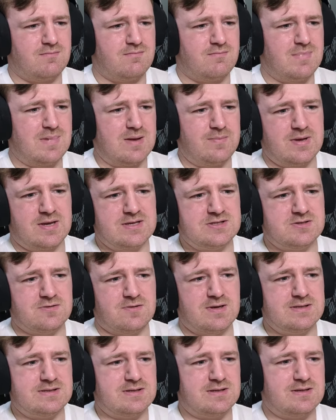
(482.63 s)
because
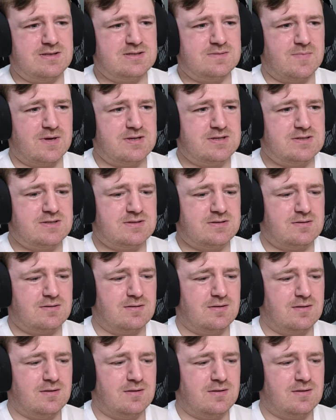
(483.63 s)
there isn't as much.